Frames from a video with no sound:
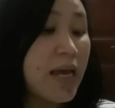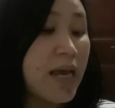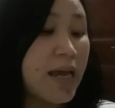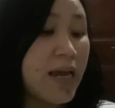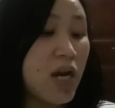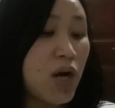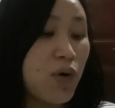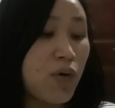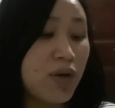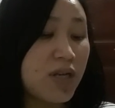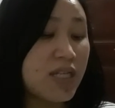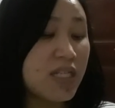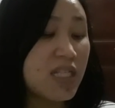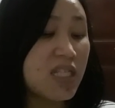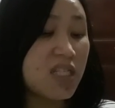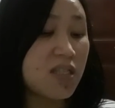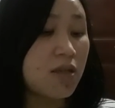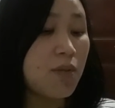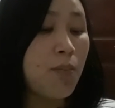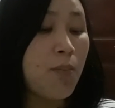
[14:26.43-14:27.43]
he
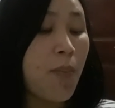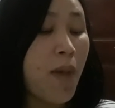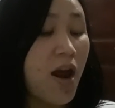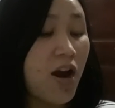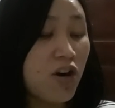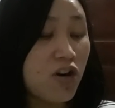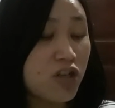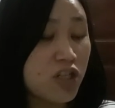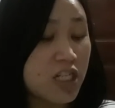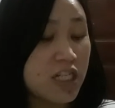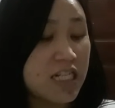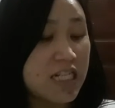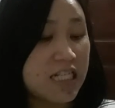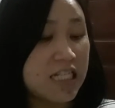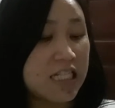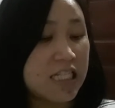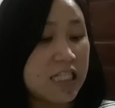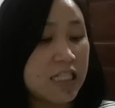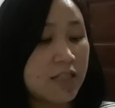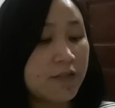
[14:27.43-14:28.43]
reads
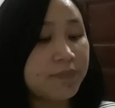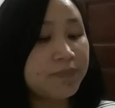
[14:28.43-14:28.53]
magazines.